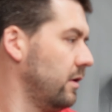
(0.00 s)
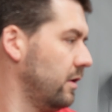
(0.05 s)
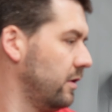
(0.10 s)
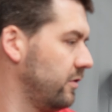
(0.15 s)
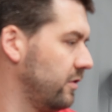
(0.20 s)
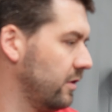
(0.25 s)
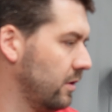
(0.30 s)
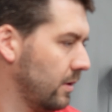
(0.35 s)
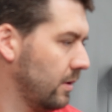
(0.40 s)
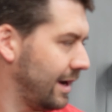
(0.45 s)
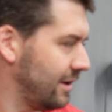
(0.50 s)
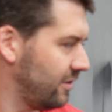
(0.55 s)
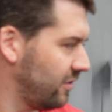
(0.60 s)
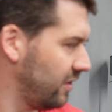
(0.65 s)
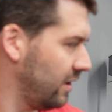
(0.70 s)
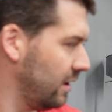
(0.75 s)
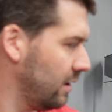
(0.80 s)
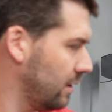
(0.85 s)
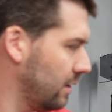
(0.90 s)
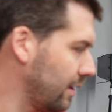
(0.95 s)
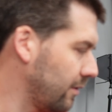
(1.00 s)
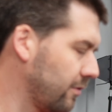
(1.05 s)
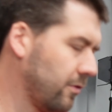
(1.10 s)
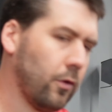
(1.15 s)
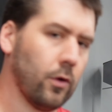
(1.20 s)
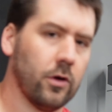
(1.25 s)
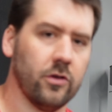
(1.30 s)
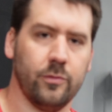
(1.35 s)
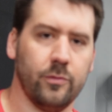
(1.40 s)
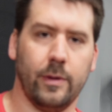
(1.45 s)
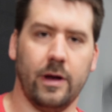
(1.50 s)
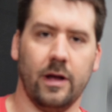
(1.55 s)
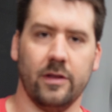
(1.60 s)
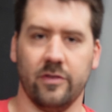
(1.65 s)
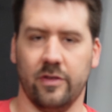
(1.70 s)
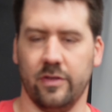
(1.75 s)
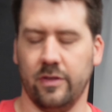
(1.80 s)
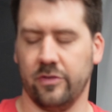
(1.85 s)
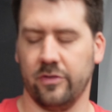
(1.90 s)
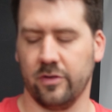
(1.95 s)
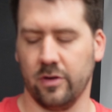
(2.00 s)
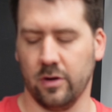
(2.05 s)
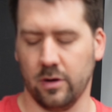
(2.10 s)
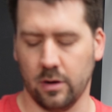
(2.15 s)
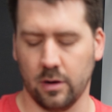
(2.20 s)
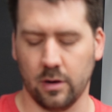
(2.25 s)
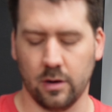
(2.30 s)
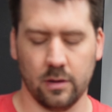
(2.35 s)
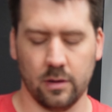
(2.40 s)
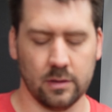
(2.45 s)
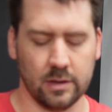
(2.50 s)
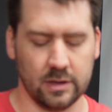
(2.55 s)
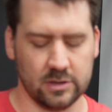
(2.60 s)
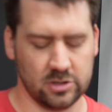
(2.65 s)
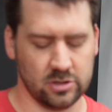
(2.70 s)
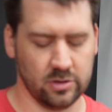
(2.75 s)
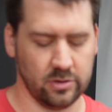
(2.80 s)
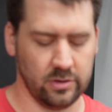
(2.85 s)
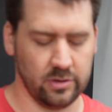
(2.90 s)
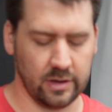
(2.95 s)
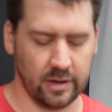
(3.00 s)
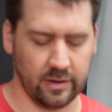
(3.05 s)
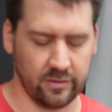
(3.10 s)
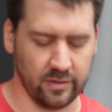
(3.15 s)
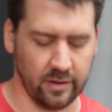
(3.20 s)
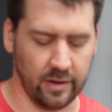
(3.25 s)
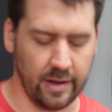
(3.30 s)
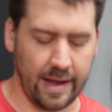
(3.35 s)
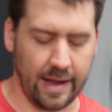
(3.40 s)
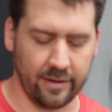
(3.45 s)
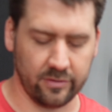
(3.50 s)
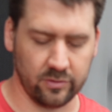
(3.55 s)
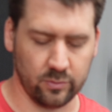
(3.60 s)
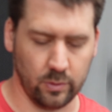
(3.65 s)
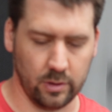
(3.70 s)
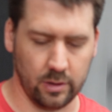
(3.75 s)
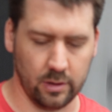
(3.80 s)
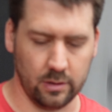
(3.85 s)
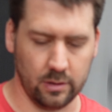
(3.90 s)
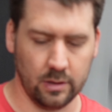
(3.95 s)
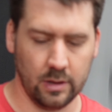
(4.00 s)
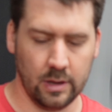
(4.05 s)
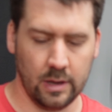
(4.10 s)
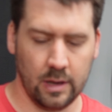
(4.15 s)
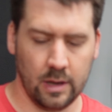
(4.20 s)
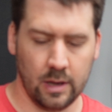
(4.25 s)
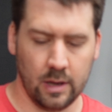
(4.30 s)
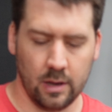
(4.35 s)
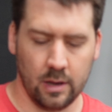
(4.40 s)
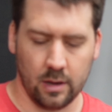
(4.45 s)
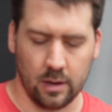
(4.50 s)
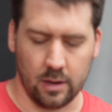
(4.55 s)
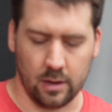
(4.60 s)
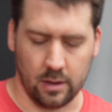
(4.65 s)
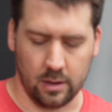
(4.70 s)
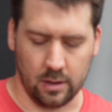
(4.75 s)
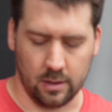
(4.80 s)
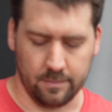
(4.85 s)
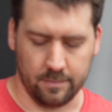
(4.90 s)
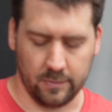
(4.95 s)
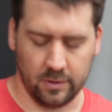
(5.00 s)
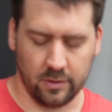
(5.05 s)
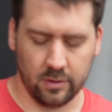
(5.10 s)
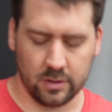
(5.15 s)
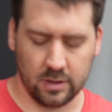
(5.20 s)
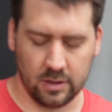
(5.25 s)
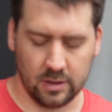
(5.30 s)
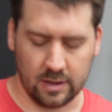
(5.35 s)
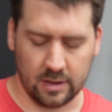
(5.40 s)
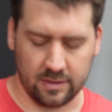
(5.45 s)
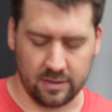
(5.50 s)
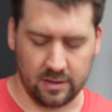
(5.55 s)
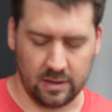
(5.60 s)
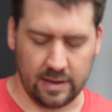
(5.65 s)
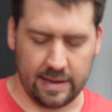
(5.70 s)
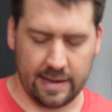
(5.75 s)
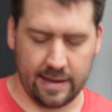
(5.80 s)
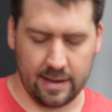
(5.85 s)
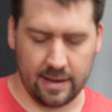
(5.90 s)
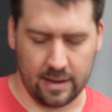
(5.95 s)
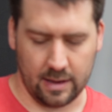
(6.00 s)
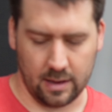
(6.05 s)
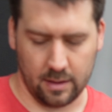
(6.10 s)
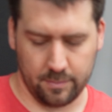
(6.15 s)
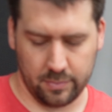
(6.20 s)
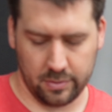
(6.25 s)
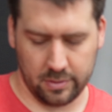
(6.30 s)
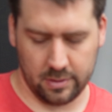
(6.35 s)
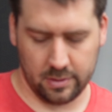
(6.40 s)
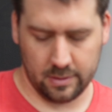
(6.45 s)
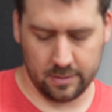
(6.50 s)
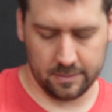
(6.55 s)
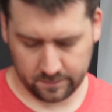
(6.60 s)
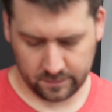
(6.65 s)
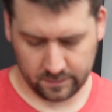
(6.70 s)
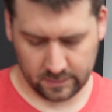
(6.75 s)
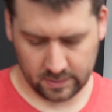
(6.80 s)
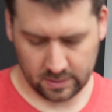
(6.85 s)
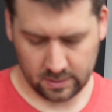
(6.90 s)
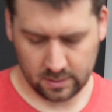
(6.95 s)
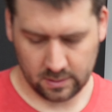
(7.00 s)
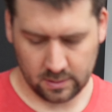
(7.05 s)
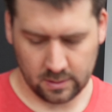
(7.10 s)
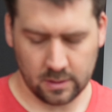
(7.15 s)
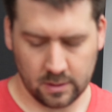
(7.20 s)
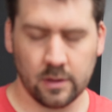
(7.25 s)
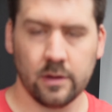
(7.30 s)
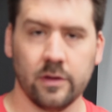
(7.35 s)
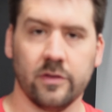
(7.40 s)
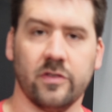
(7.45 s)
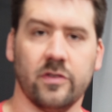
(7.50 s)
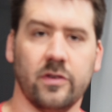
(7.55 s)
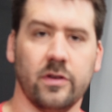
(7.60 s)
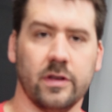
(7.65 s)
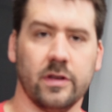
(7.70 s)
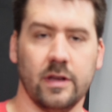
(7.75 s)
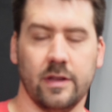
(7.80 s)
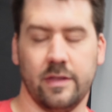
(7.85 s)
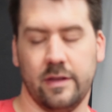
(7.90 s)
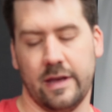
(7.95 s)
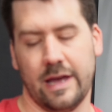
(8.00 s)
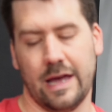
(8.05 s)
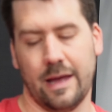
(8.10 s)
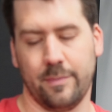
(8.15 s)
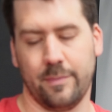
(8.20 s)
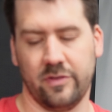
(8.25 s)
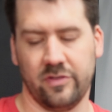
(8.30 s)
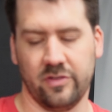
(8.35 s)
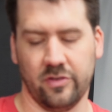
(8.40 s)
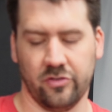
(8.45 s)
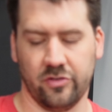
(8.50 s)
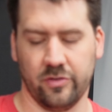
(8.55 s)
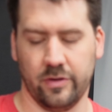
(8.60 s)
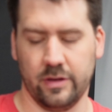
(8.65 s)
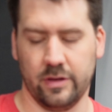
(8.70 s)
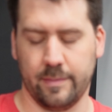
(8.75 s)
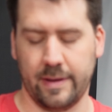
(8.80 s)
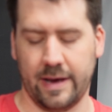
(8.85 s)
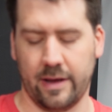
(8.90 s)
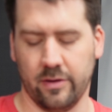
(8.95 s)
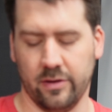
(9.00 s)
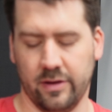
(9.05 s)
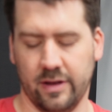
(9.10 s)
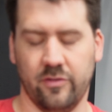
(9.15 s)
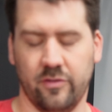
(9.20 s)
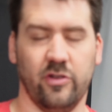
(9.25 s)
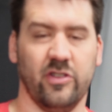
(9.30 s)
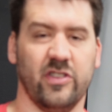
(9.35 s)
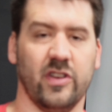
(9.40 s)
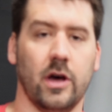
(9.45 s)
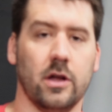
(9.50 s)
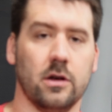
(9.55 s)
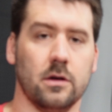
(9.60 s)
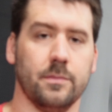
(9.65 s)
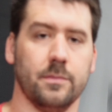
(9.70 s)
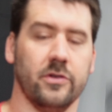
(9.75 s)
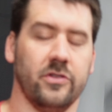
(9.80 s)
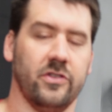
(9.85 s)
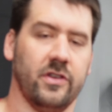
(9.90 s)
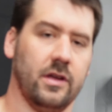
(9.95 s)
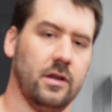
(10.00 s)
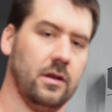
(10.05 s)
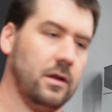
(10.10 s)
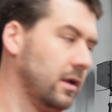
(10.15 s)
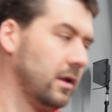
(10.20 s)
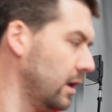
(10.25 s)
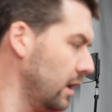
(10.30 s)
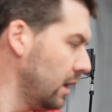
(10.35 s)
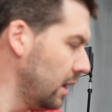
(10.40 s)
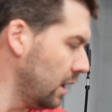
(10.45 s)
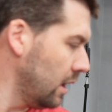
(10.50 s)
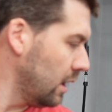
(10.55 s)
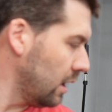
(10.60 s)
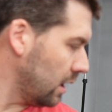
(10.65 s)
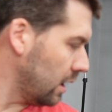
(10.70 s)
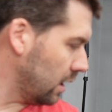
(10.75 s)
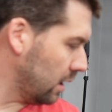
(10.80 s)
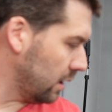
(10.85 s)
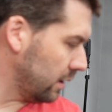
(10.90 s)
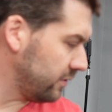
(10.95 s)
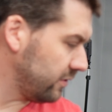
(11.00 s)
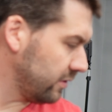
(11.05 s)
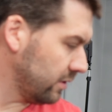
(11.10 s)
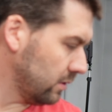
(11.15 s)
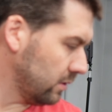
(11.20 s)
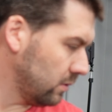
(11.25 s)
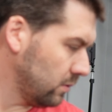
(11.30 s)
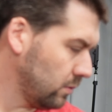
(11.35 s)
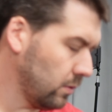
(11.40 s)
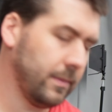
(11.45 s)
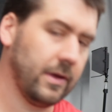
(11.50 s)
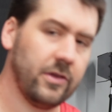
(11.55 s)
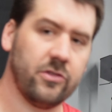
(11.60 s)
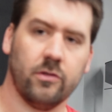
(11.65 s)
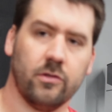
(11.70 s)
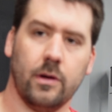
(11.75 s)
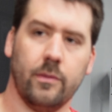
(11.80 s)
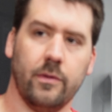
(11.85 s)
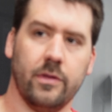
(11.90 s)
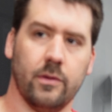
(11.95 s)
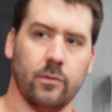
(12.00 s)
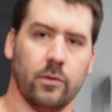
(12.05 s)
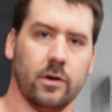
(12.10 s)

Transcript: So I just hit like 4 spots on this car. I showed you guys the last one. Looking at the app, it's still showing the battery level is 100%. So we'll mess around with it.